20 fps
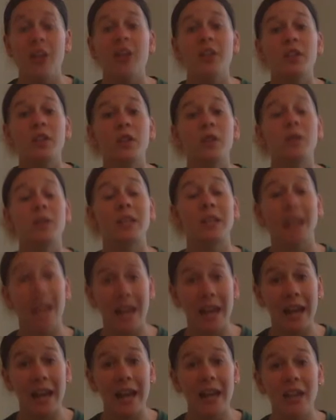So
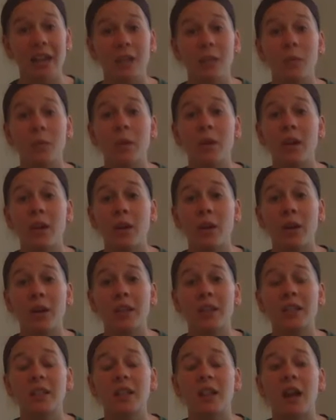today, we're going
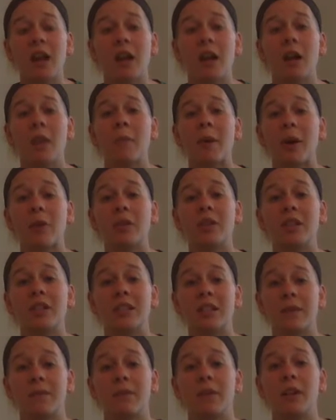to talk about the
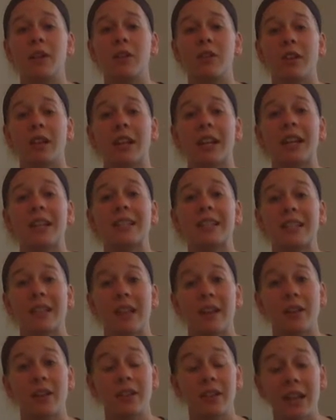different greetings
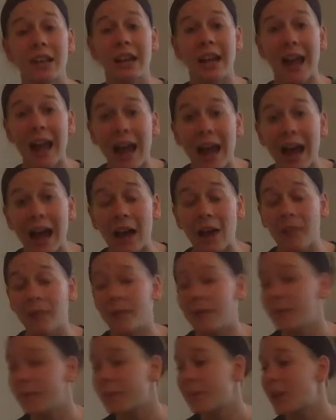letters can have.
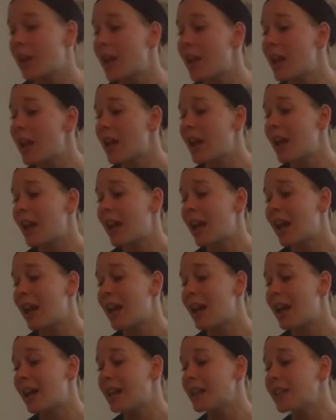
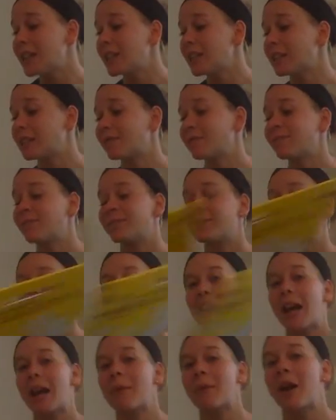And
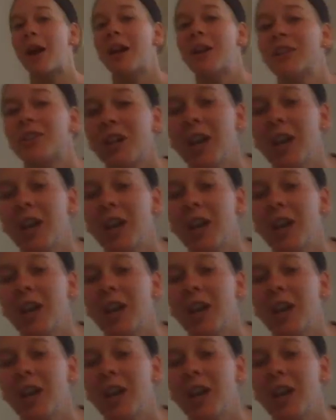I brought a